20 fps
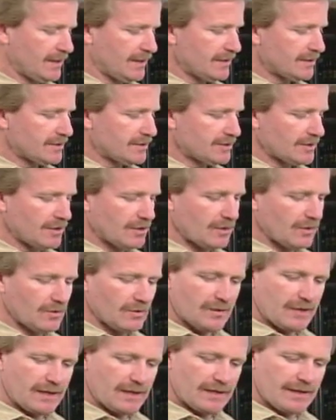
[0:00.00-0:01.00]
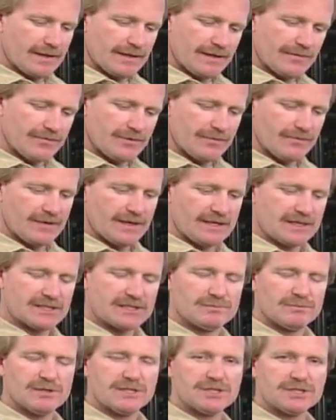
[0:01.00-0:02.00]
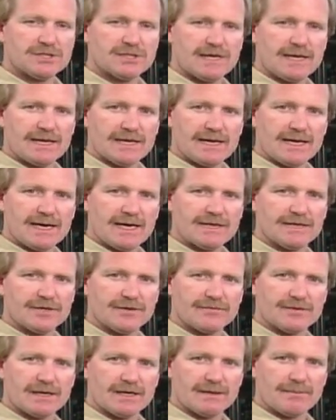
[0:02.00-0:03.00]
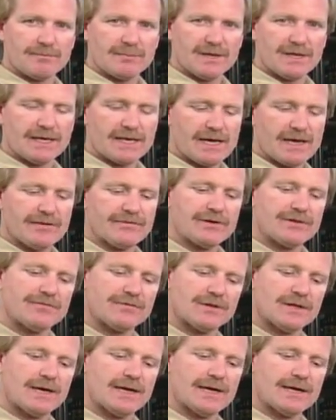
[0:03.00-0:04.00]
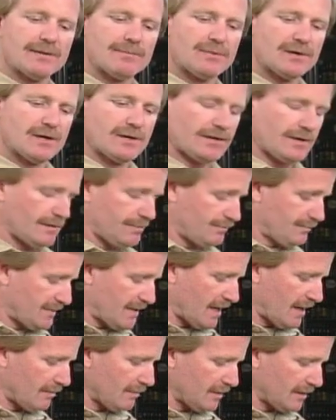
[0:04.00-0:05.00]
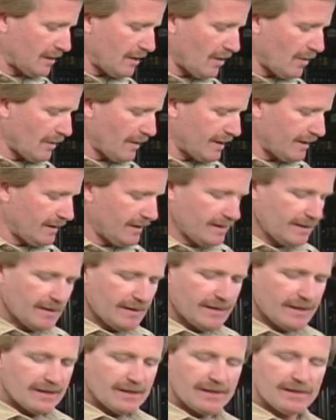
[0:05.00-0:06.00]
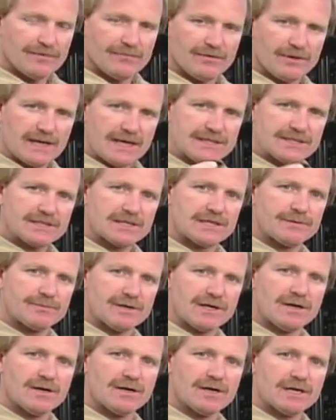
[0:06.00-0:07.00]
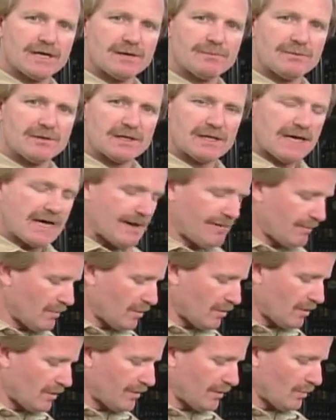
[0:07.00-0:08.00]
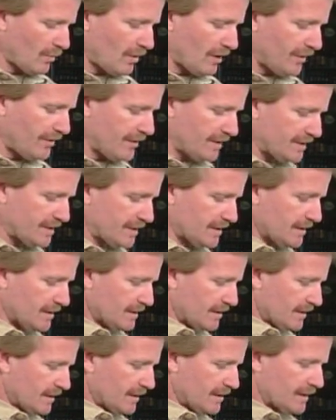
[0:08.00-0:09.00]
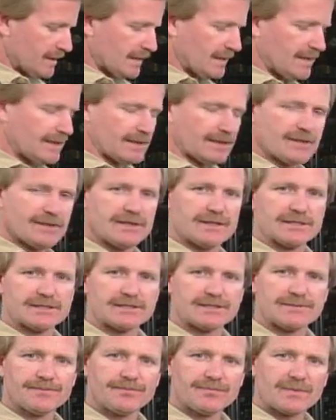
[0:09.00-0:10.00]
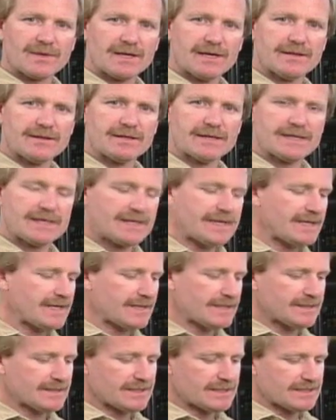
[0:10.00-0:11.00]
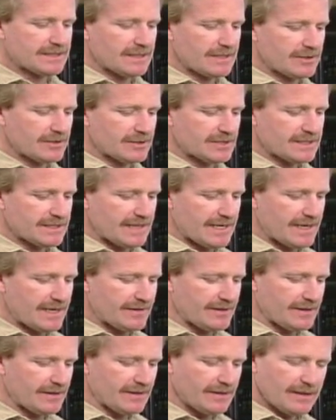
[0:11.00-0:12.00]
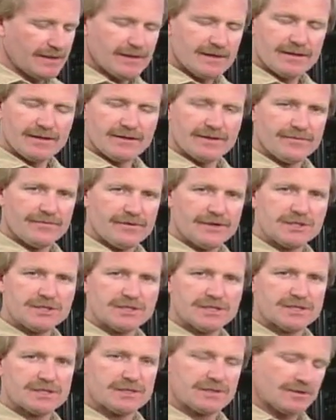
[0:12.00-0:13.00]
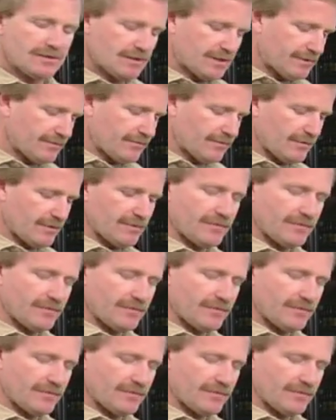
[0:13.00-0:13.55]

So if you've got a split shot on and you've got a big heavy fly down below it, the fly is going to be hung up a lot more than one that's like this. And the key is to understand that the fish isn't looking for the